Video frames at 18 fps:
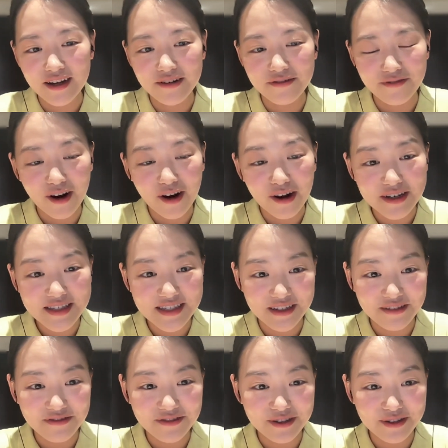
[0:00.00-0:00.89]
raw
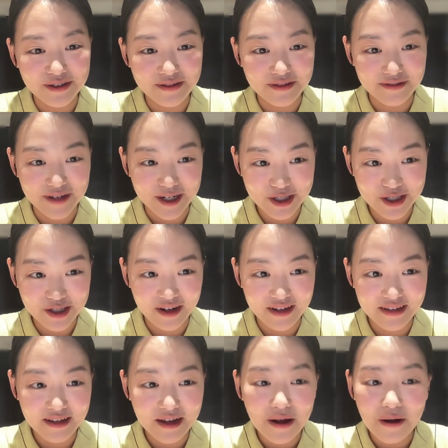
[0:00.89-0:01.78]
seafood
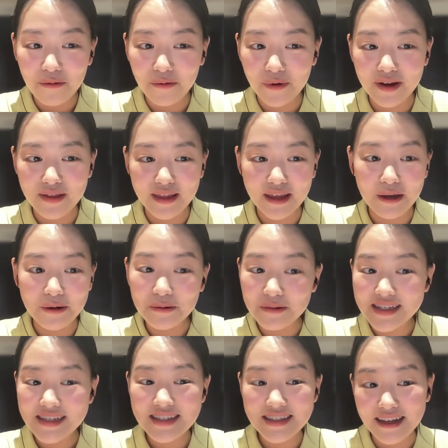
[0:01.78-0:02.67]
restaurant where they
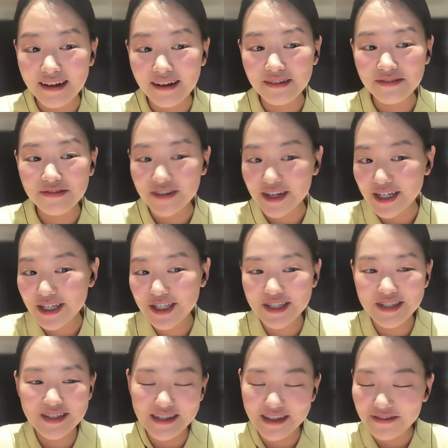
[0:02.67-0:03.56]
only sell
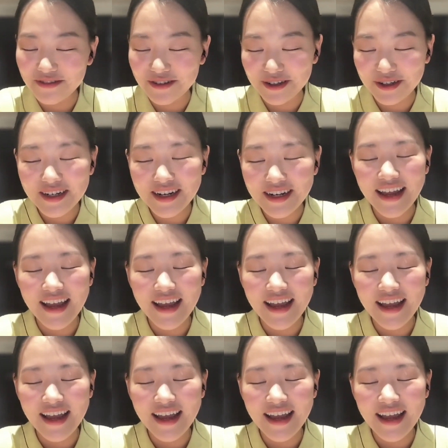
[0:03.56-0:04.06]
fresh seafood.